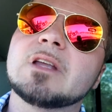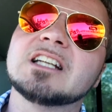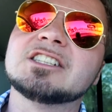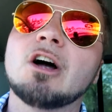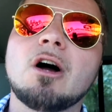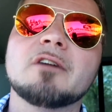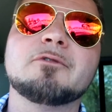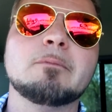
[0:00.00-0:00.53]
it's
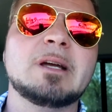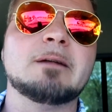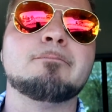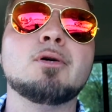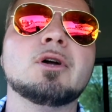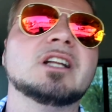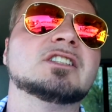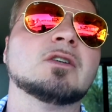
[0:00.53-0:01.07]
hard for me to
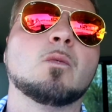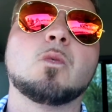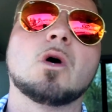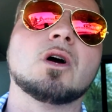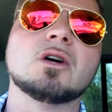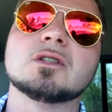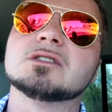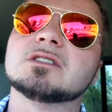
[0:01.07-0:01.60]
put into
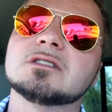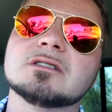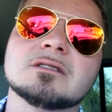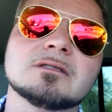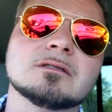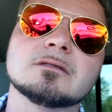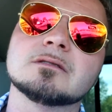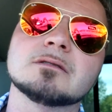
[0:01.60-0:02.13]
words
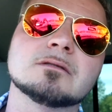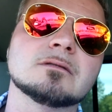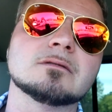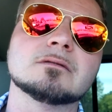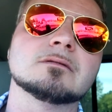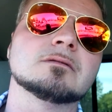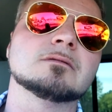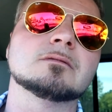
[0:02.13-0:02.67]

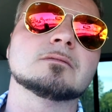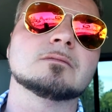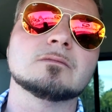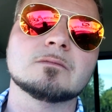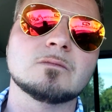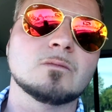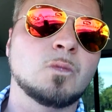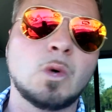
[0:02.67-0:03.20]

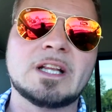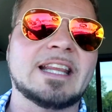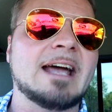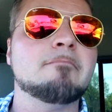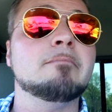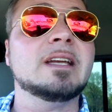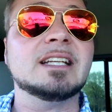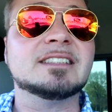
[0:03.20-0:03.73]
what
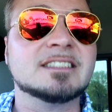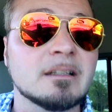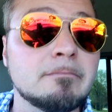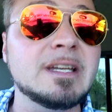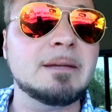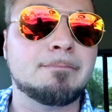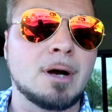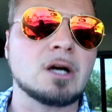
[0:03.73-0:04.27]
that means to
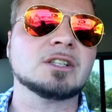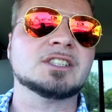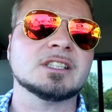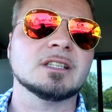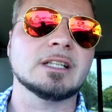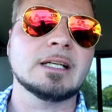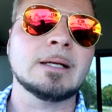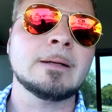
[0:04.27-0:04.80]
me
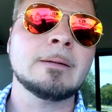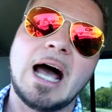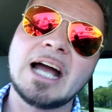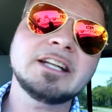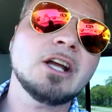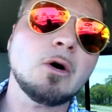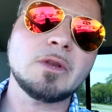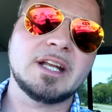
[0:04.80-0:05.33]
personally. I
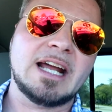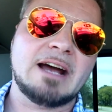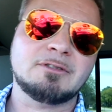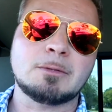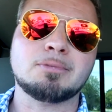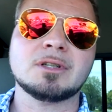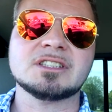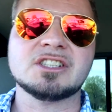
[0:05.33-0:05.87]
know that
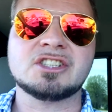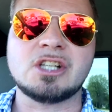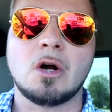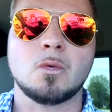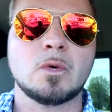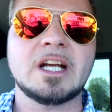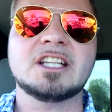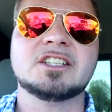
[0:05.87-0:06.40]
After Prison Show
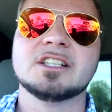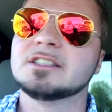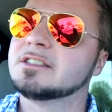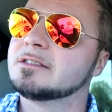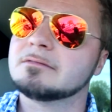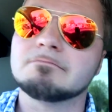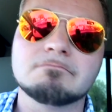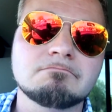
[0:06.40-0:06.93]
reaches
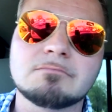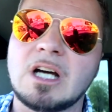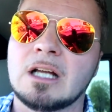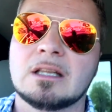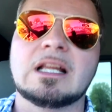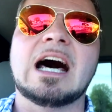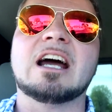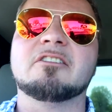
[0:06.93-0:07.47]
a
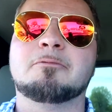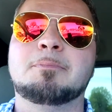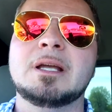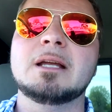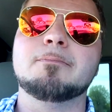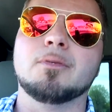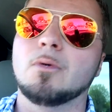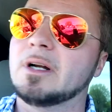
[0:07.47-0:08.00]
lot of
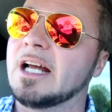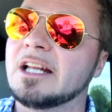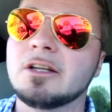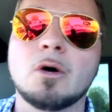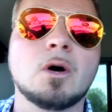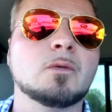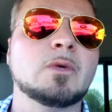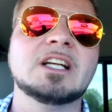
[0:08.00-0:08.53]
people, and I
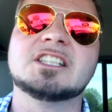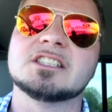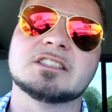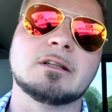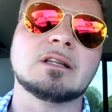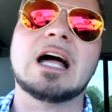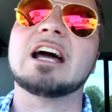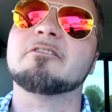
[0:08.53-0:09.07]
know it reaches
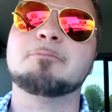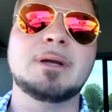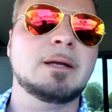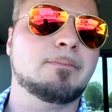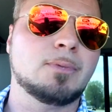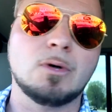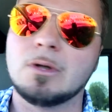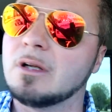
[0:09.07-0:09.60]
a lot of
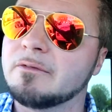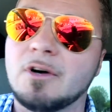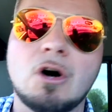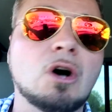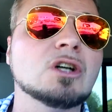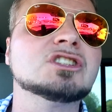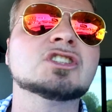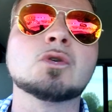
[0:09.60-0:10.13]
people of
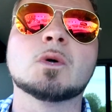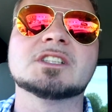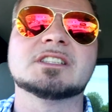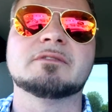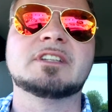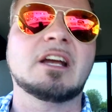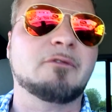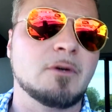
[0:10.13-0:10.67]
all sorts
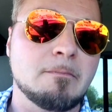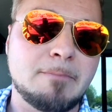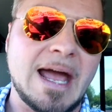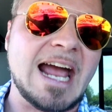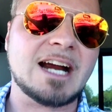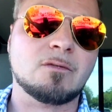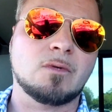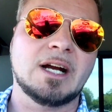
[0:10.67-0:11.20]
of different
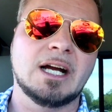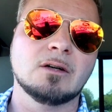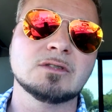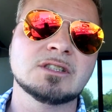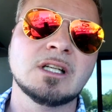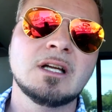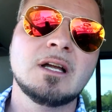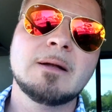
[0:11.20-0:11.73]

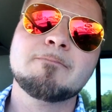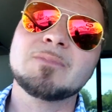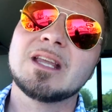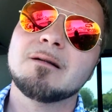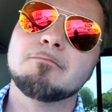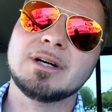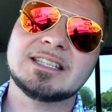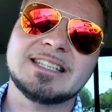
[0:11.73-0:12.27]
backgrounds.
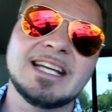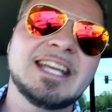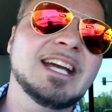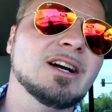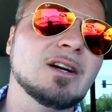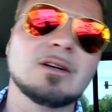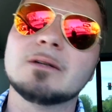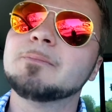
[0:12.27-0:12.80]
But to
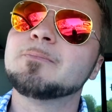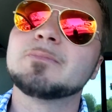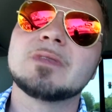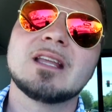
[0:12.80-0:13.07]
hear